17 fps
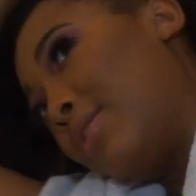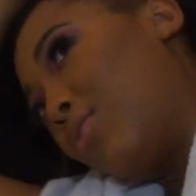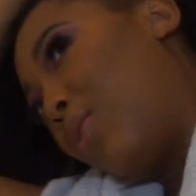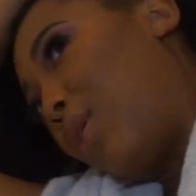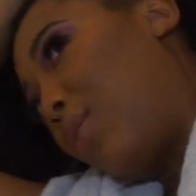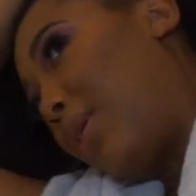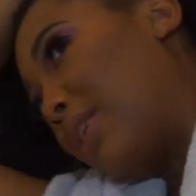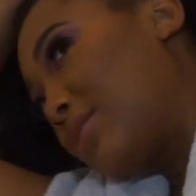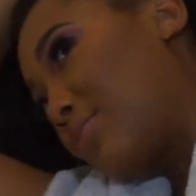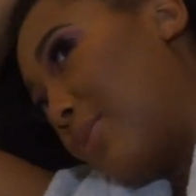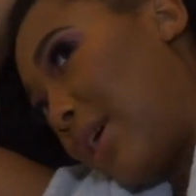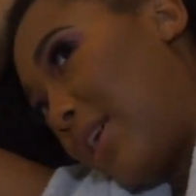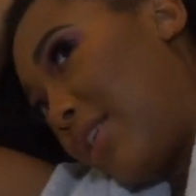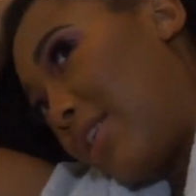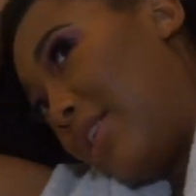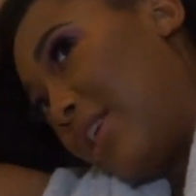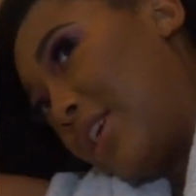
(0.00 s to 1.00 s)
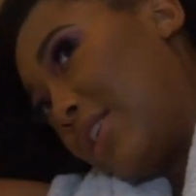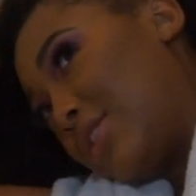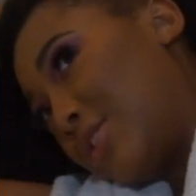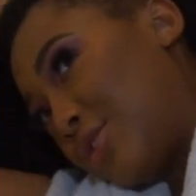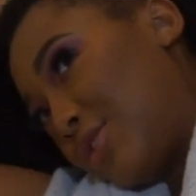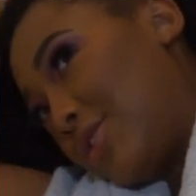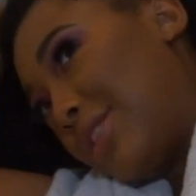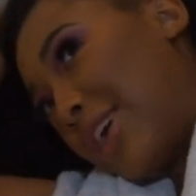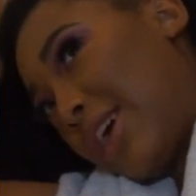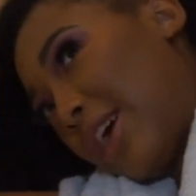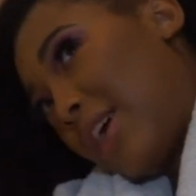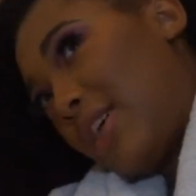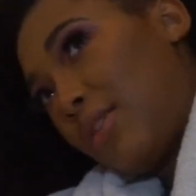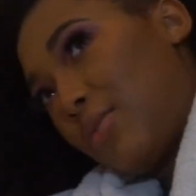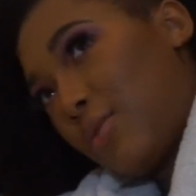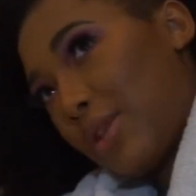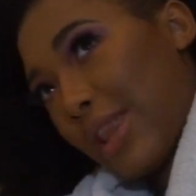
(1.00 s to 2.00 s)
Well, I washed my hair
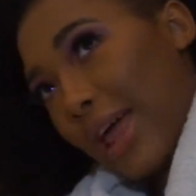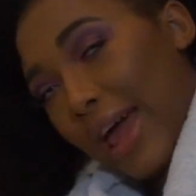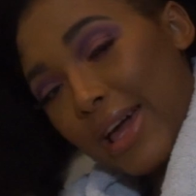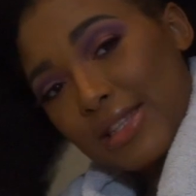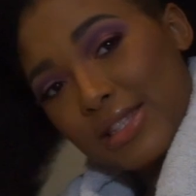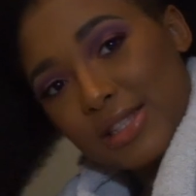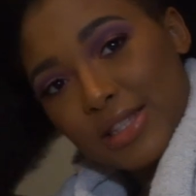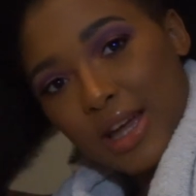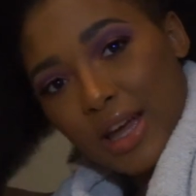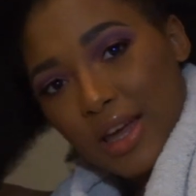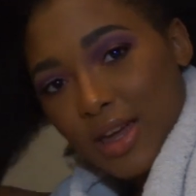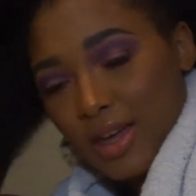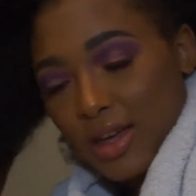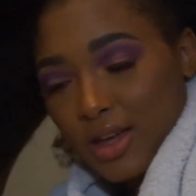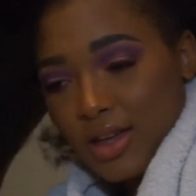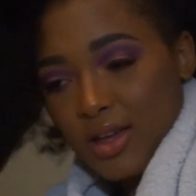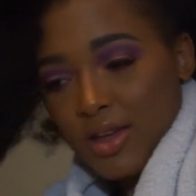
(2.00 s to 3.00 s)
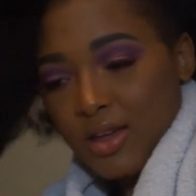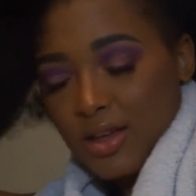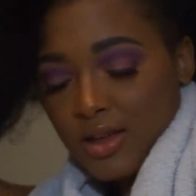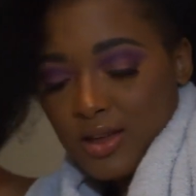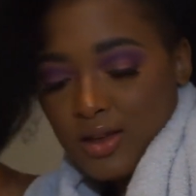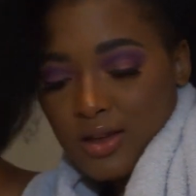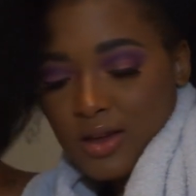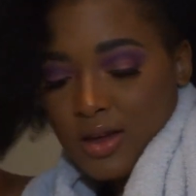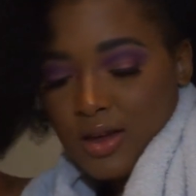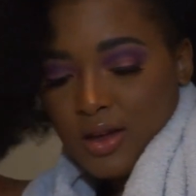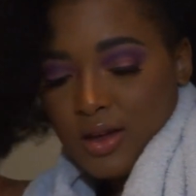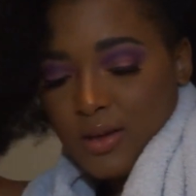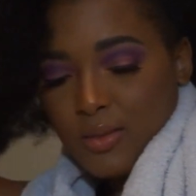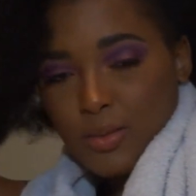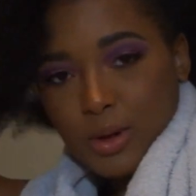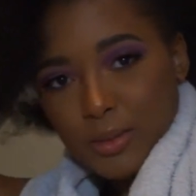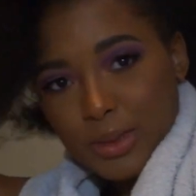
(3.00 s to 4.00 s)
yesterday, well last night,
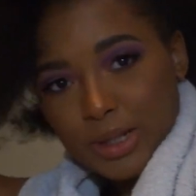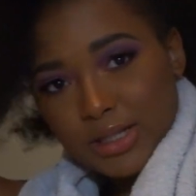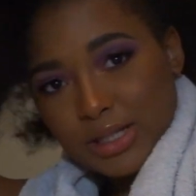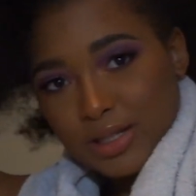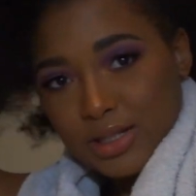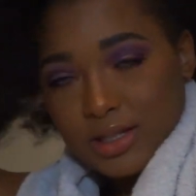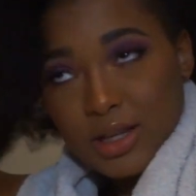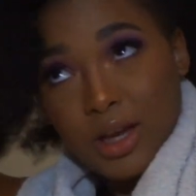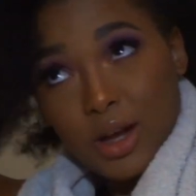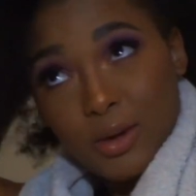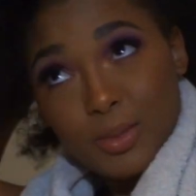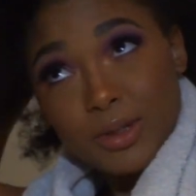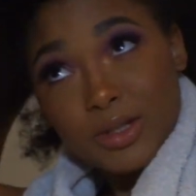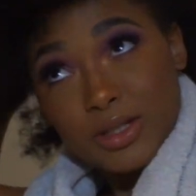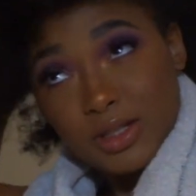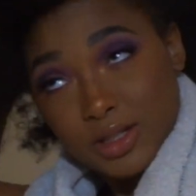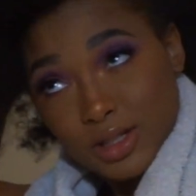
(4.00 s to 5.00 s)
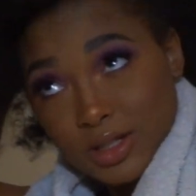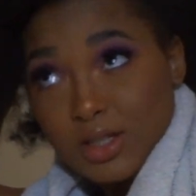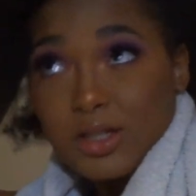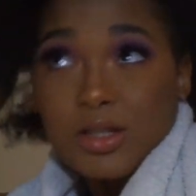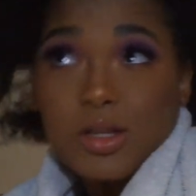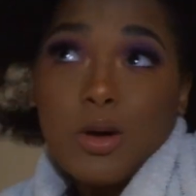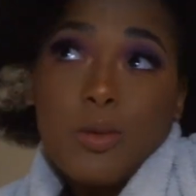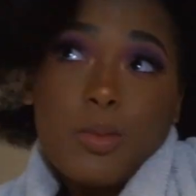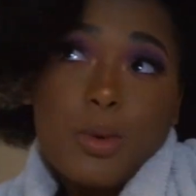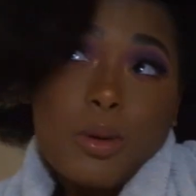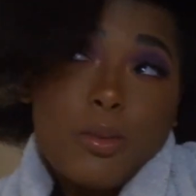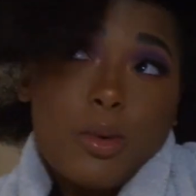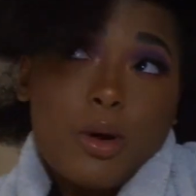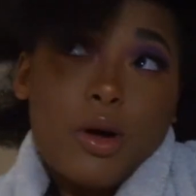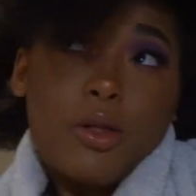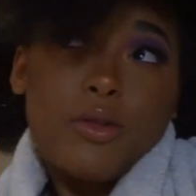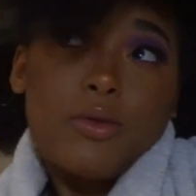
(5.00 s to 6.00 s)
but my scalp has still been
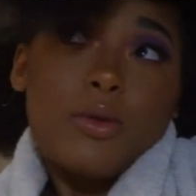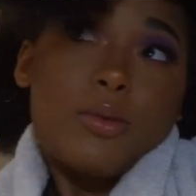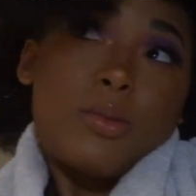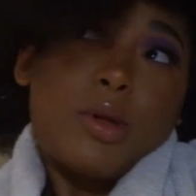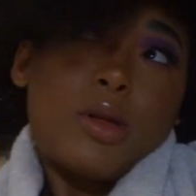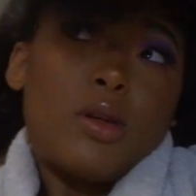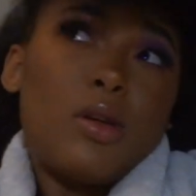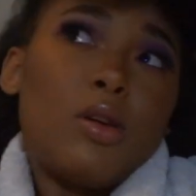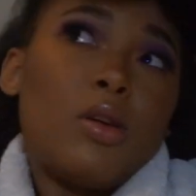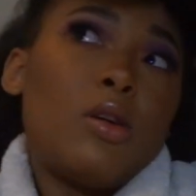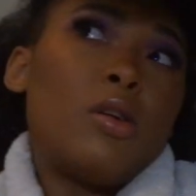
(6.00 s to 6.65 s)
bothering me.